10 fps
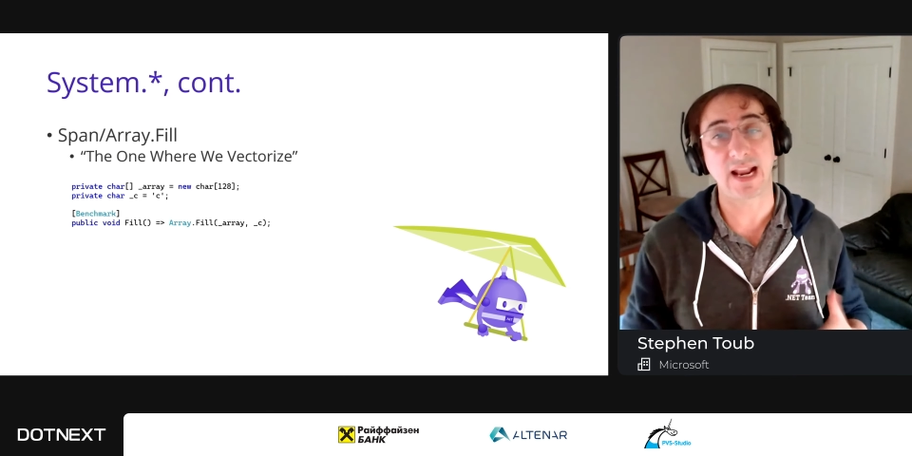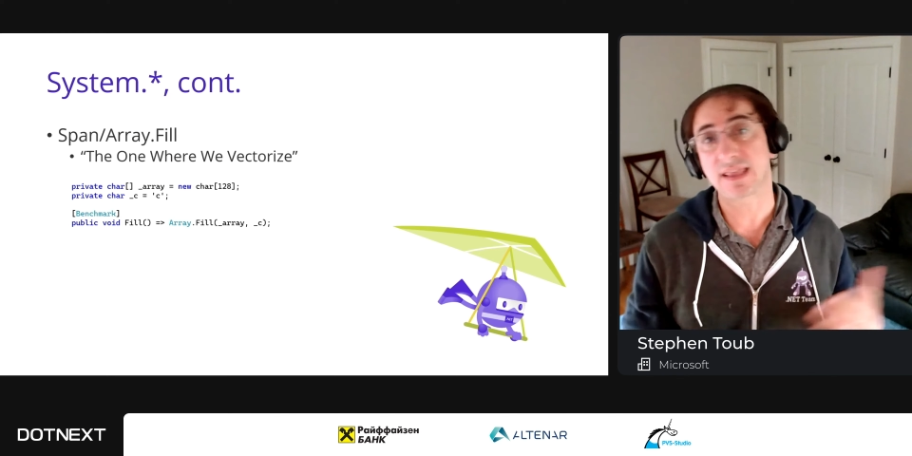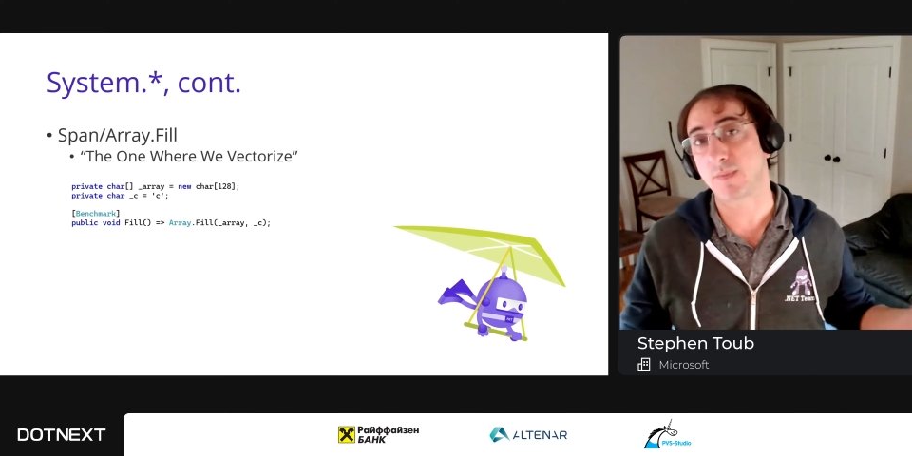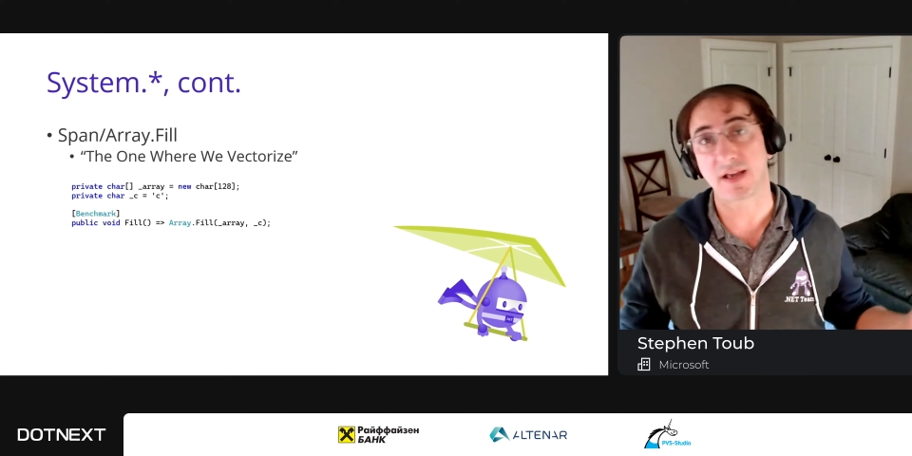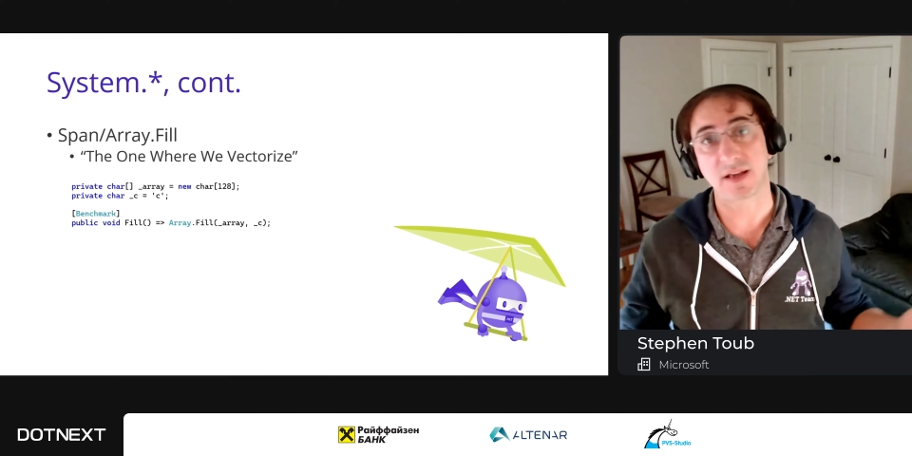
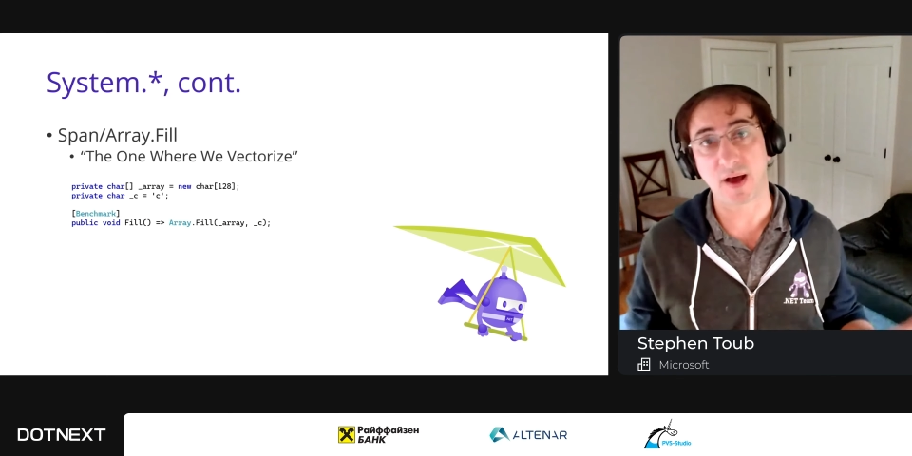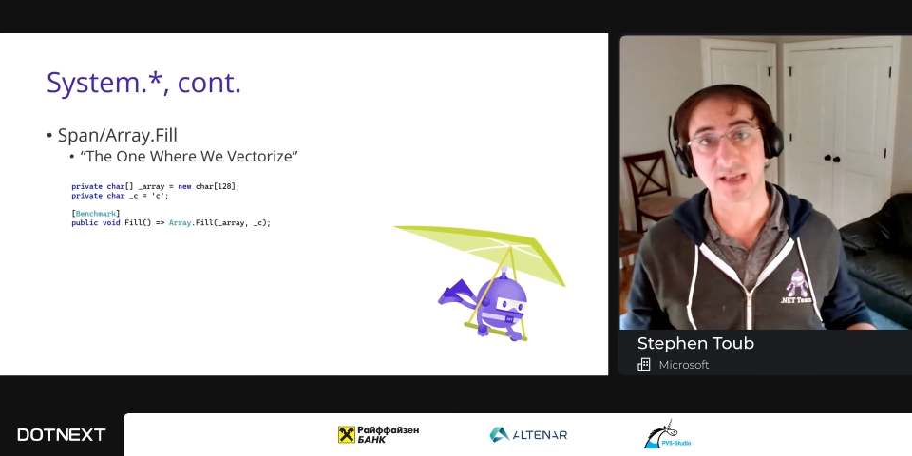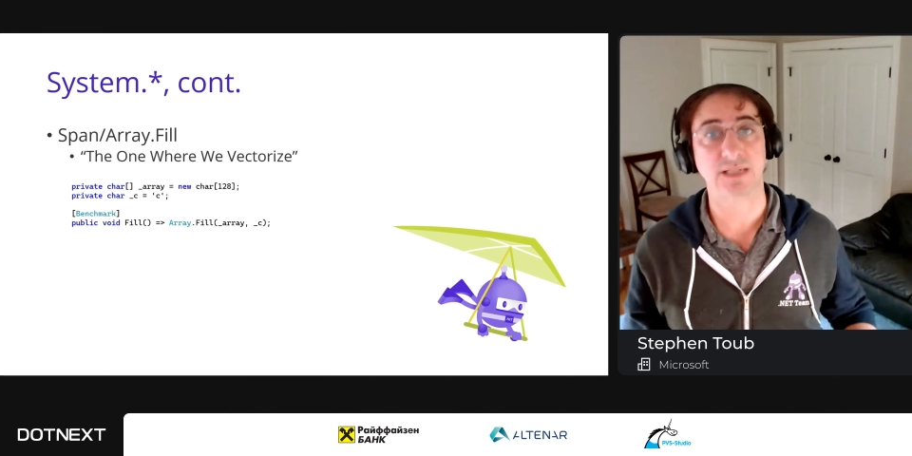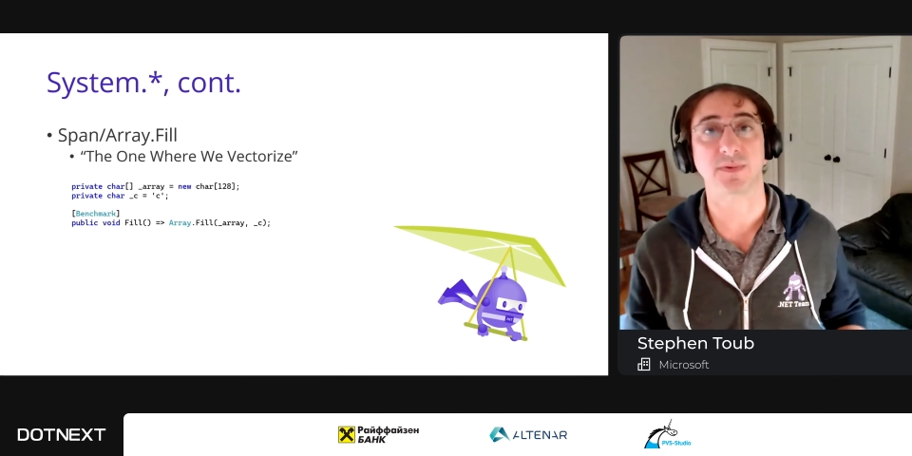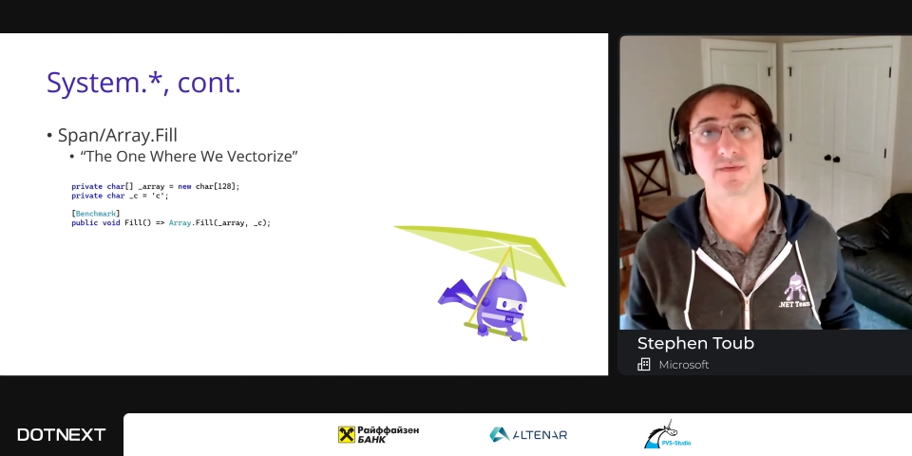anything we can
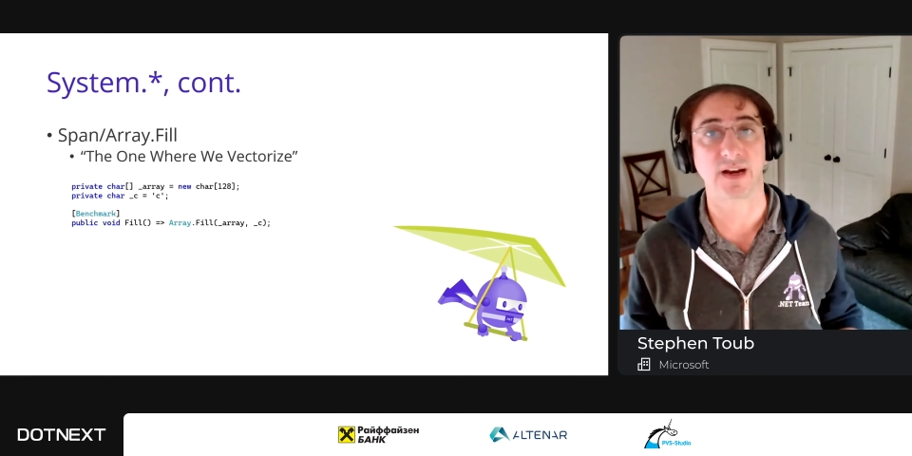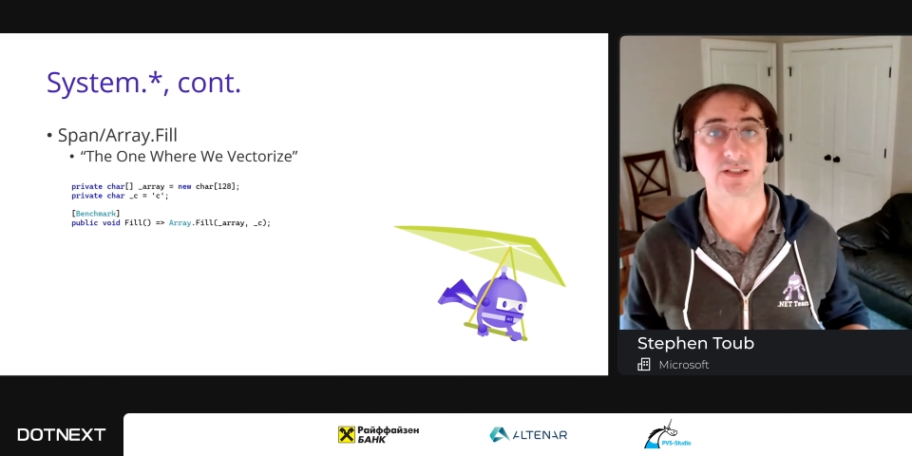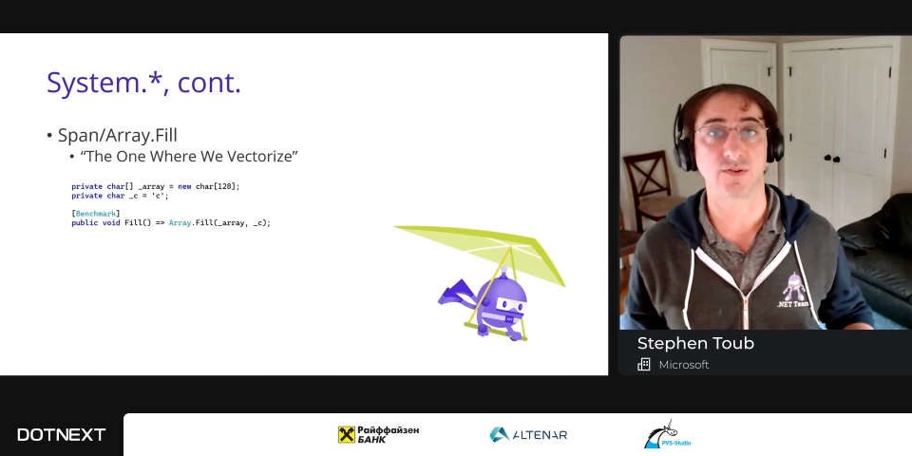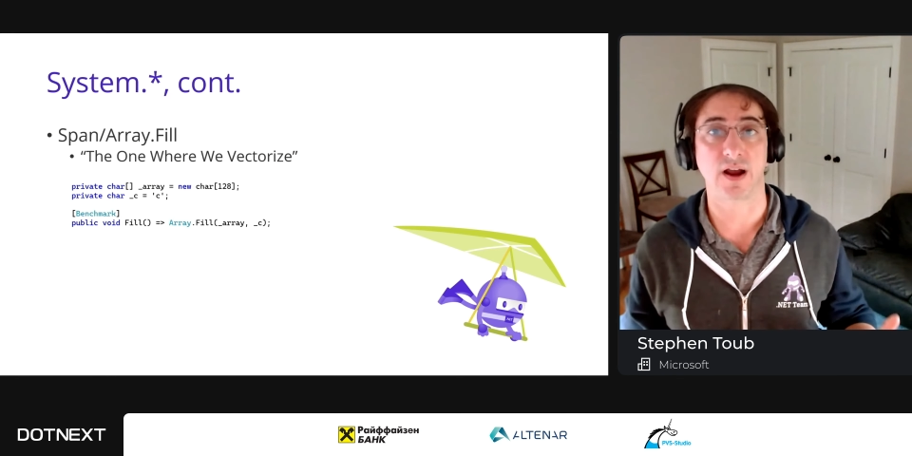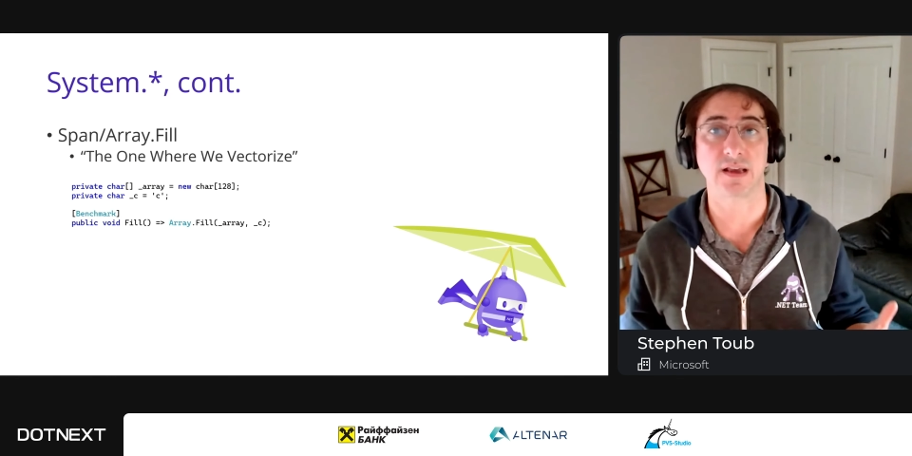possibly
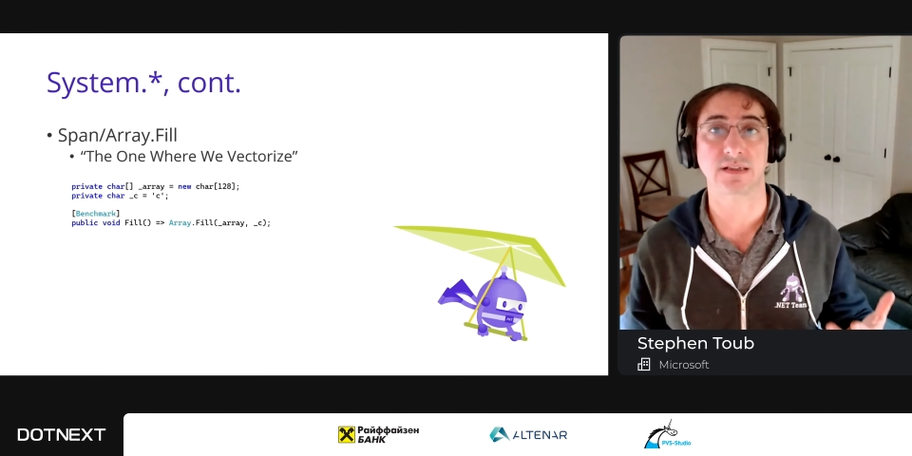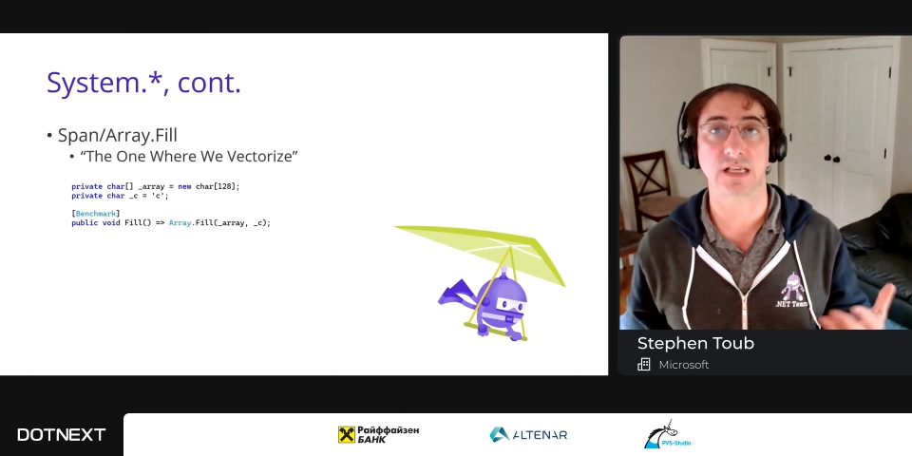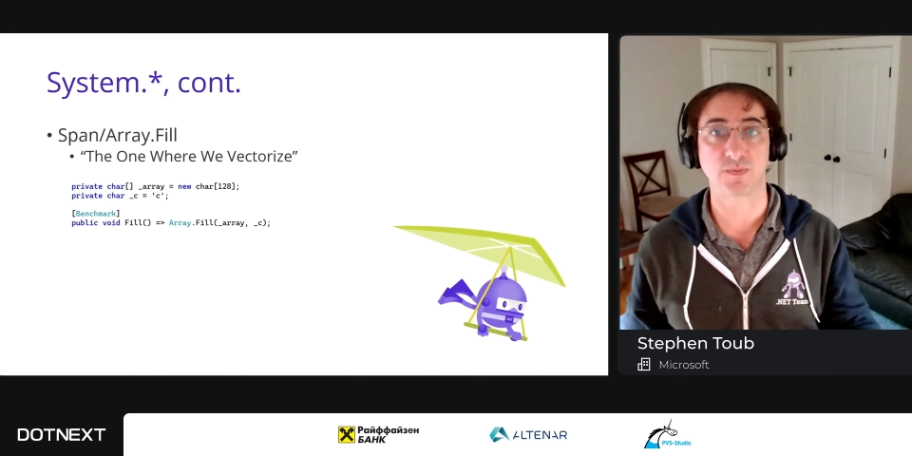vectorize